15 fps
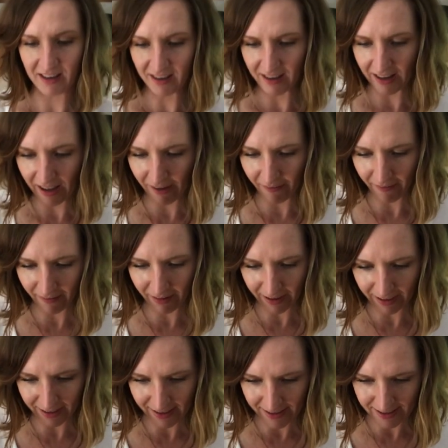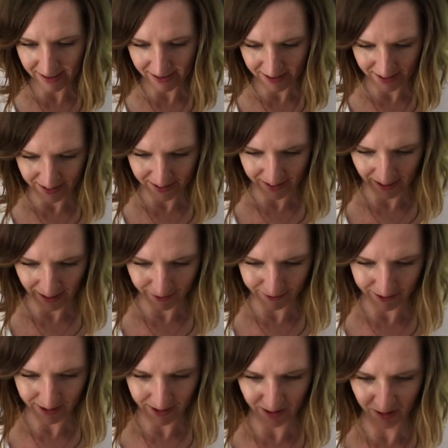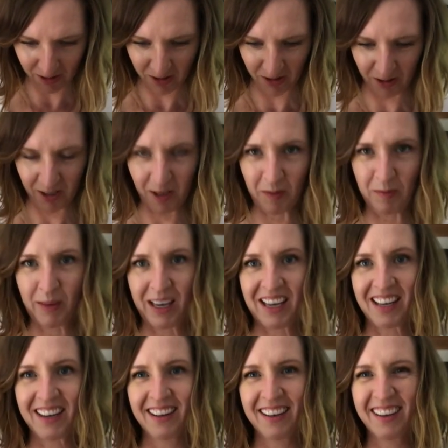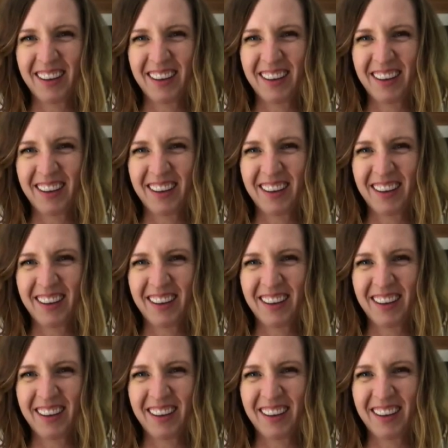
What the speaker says: Now I guess I just have to commit.